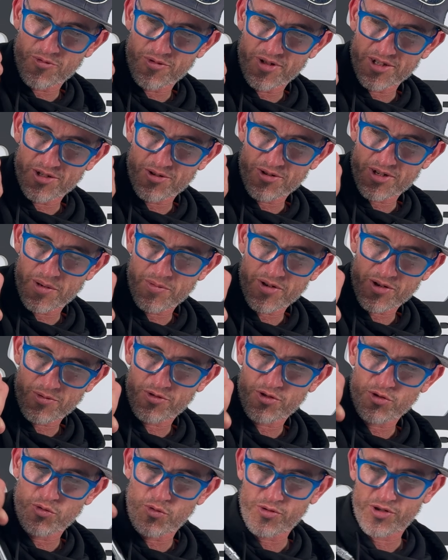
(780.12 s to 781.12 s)
more things are coming
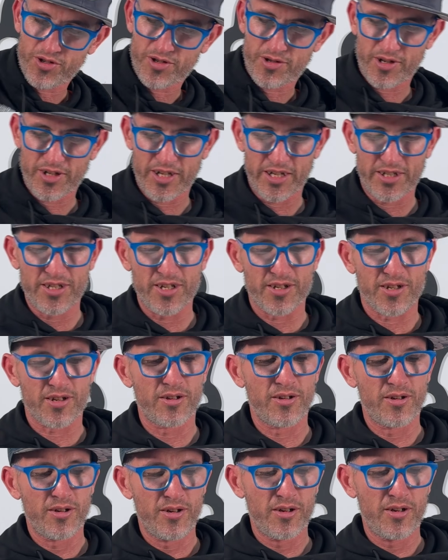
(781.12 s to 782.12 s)
with Torx, and that's it.
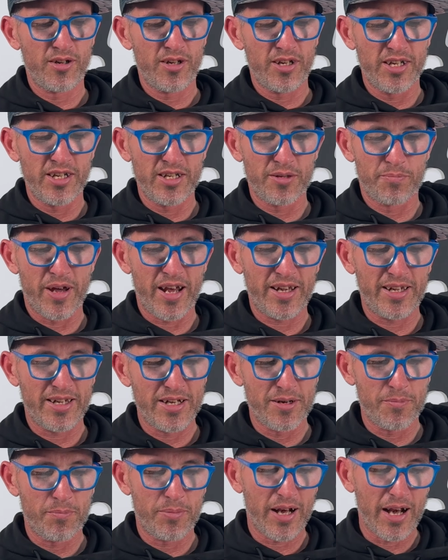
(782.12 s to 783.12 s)
He's back
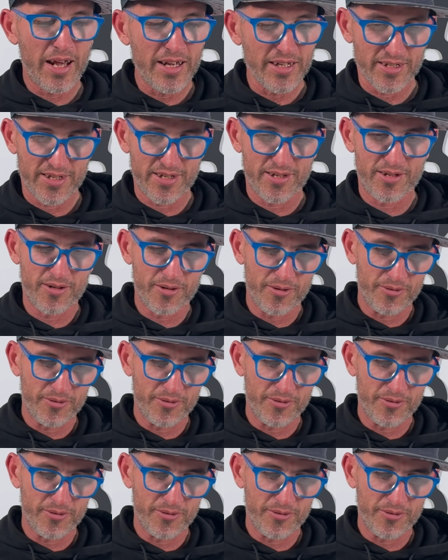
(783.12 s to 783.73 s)
in place.